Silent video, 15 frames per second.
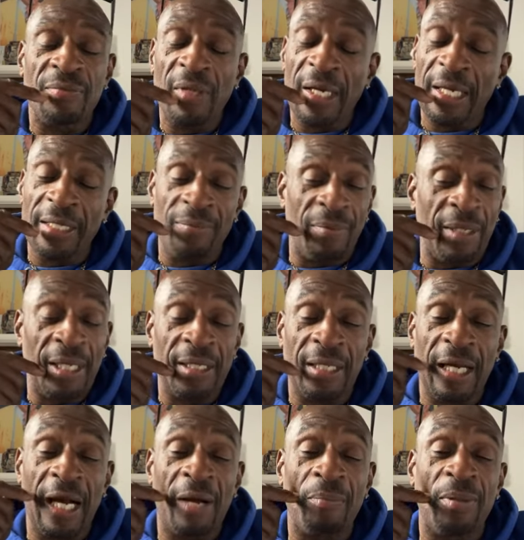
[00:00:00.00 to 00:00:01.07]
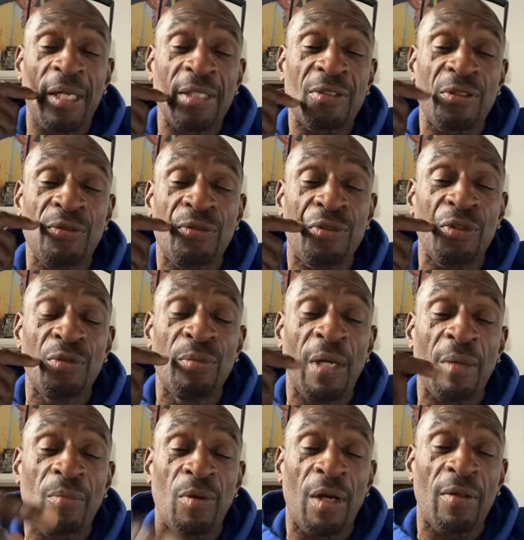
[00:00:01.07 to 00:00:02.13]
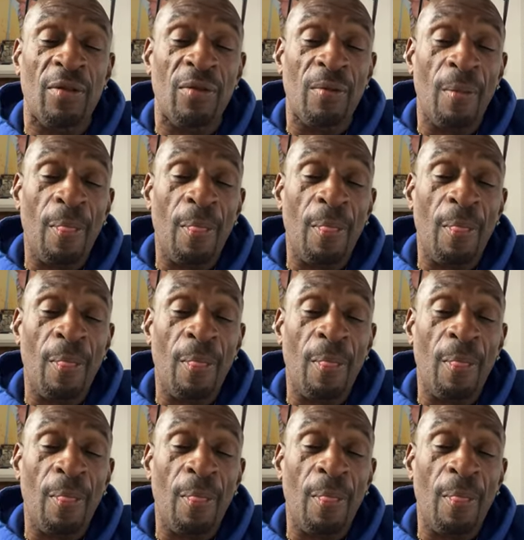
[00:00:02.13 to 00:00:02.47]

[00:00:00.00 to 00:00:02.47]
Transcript: Hey, man, God bless you too, my brother.